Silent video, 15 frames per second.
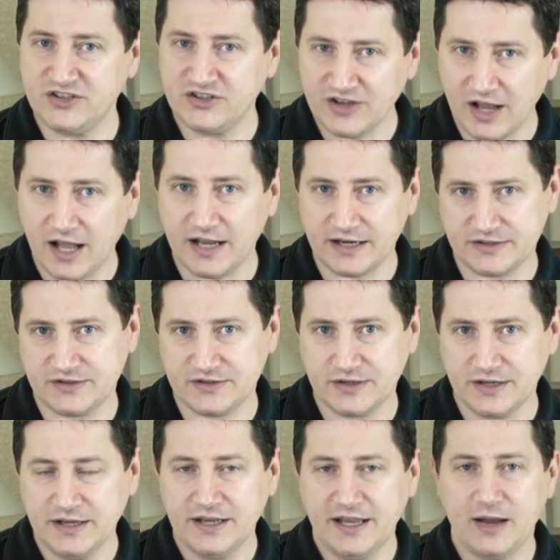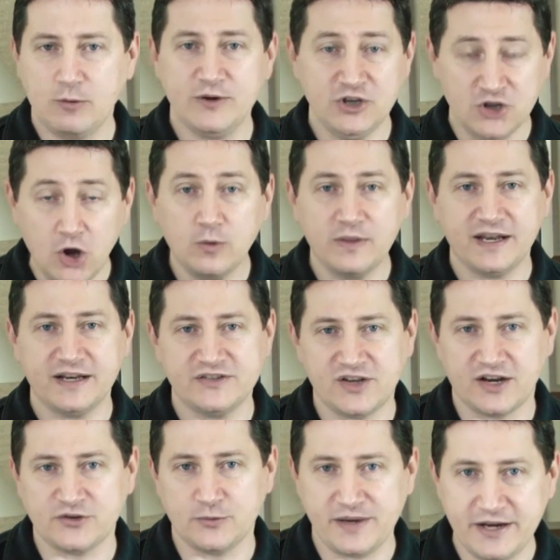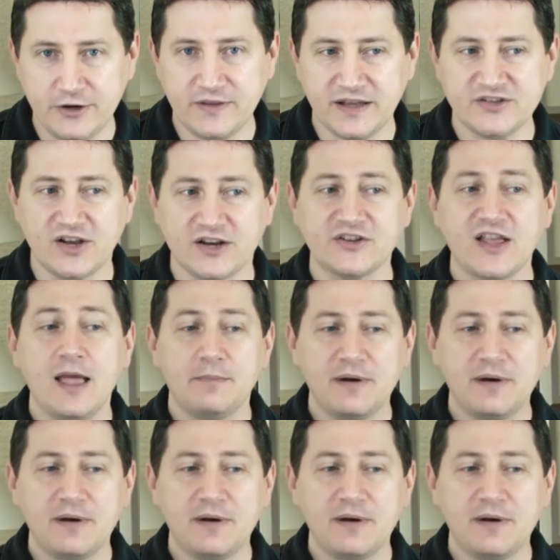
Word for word: sucks, and we know that it sucks, and we hear that it sucks.